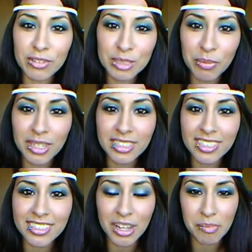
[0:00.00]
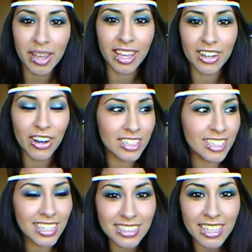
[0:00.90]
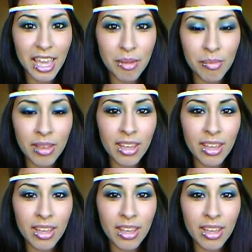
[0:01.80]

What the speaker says: responses on my contest game?